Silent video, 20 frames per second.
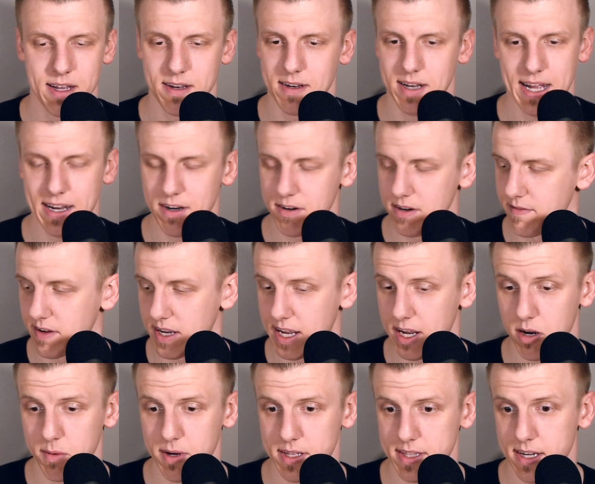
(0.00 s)
I don't even care
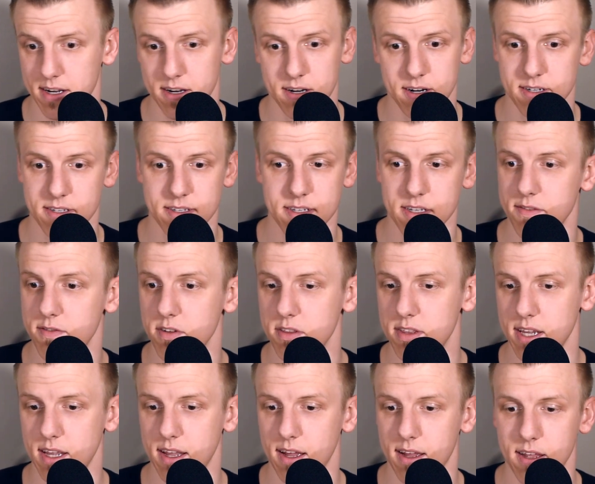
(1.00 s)
about that, honestly, if you
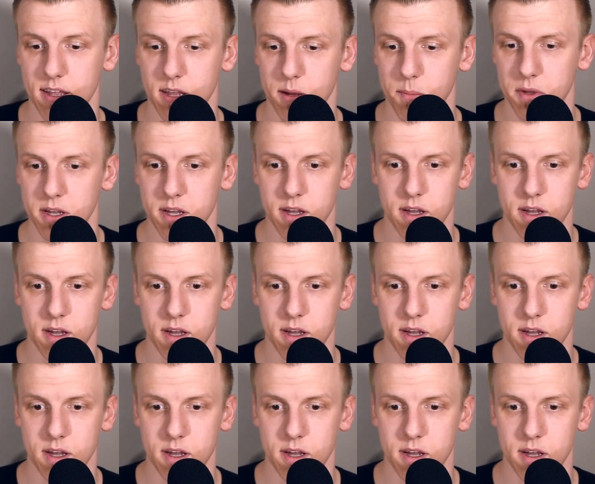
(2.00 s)
think I am.